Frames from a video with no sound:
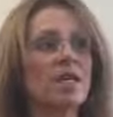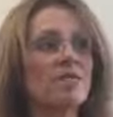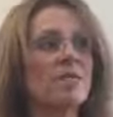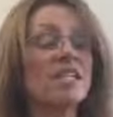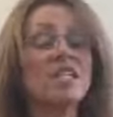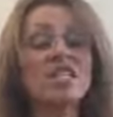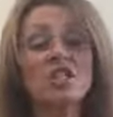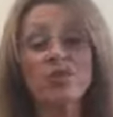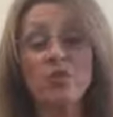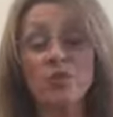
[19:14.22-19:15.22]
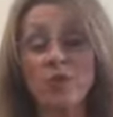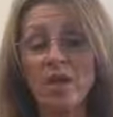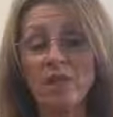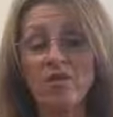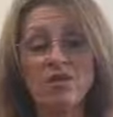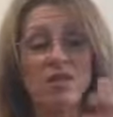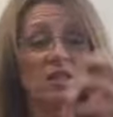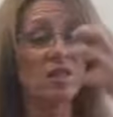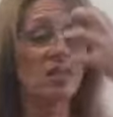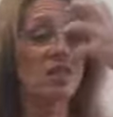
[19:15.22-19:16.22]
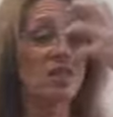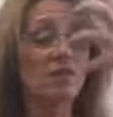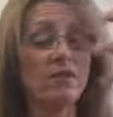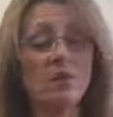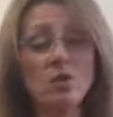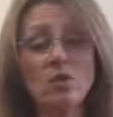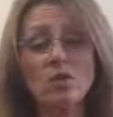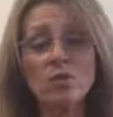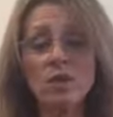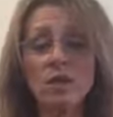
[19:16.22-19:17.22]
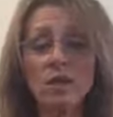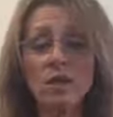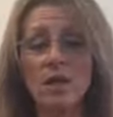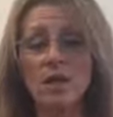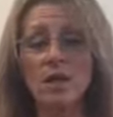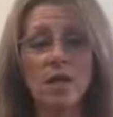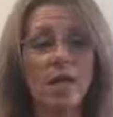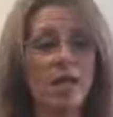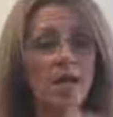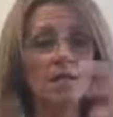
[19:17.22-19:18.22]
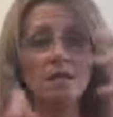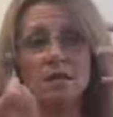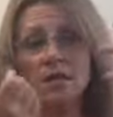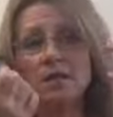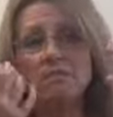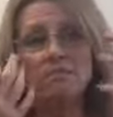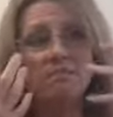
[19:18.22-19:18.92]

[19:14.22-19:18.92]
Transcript: seasonal threats, you got the stuffy nose, the clogged head, the,